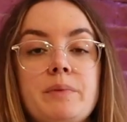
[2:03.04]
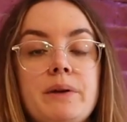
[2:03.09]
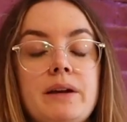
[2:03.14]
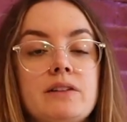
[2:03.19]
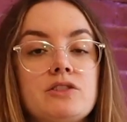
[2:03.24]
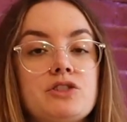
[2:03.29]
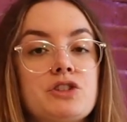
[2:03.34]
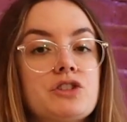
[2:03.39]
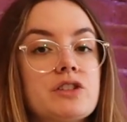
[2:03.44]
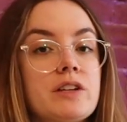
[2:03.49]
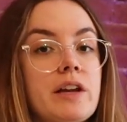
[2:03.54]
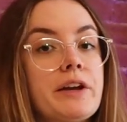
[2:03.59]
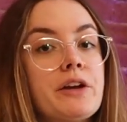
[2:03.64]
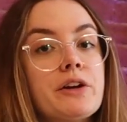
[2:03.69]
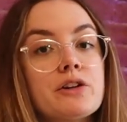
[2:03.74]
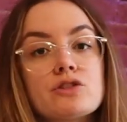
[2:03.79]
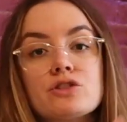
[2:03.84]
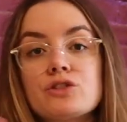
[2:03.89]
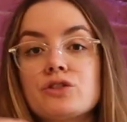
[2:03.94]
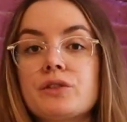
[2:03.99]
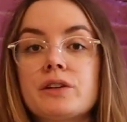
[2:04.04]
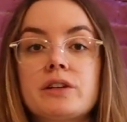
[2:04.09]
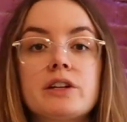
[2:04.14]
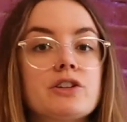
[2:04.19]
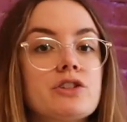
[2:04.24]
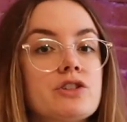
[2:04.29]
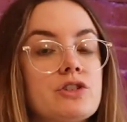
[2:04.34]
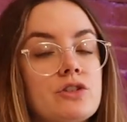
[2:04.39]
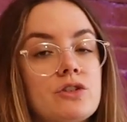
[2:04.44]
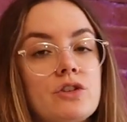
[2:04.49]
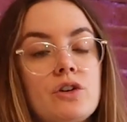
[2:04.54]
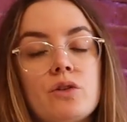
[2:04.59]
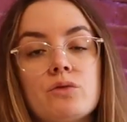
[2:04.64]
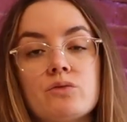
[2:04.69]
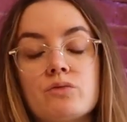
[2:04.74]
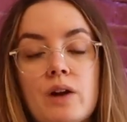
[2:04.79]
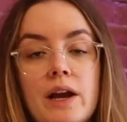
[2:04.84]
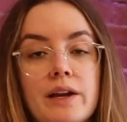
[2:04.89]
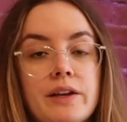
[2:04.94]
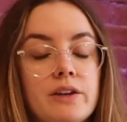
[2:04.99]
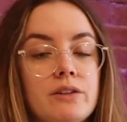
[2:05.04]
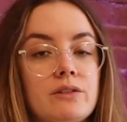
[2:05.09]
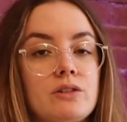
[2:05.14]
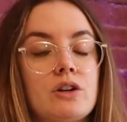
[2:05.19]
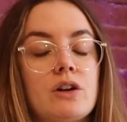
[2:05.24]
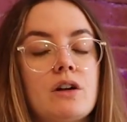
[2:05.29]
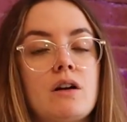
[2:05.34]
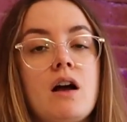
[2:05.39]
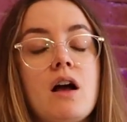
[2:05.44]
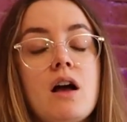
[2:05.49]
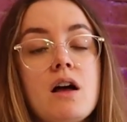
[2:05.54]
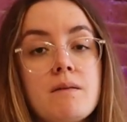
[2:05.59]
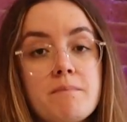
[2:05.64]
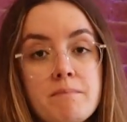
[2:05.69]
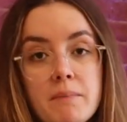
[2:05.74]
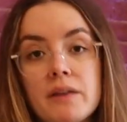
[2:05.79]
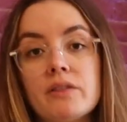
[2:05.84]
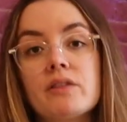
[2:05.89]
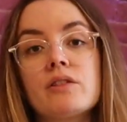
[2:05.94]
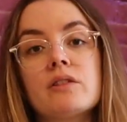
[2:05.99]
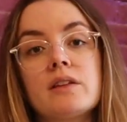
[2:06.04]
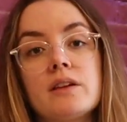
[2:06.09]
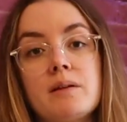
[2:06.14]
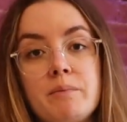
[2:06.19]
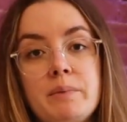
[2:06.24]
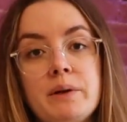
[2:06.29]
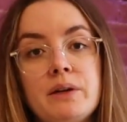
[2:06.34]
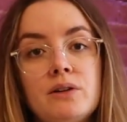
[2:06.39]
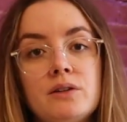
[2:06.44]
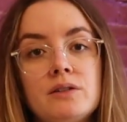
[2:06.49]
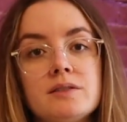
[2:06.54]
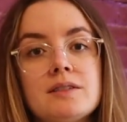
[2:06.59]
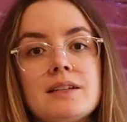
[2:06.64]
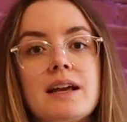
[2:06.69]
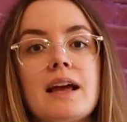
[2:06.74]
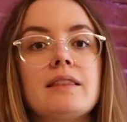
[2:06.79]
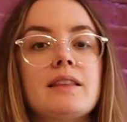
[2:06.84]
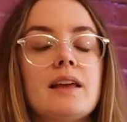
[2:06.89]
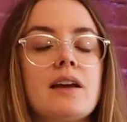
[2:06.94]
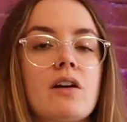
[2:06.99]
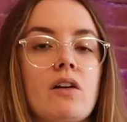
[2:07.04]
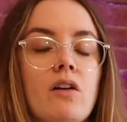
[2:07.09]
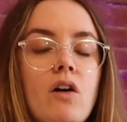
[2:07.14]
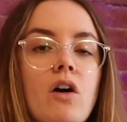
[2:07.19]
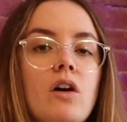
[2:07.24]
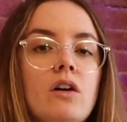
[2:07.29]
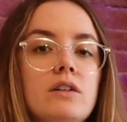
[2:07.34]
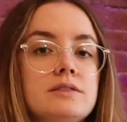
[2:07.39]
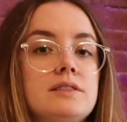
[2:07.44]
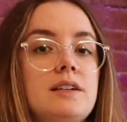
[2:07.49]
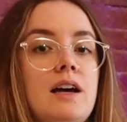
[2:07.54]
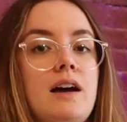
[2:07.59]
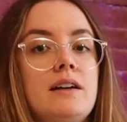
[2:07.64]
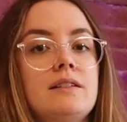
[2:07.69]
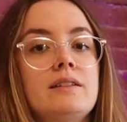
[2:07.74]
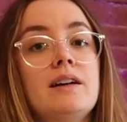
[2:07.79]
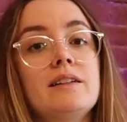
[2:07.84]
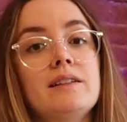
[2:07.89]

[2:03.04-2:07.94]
been just like your traditional regular monthly bills, and they are all done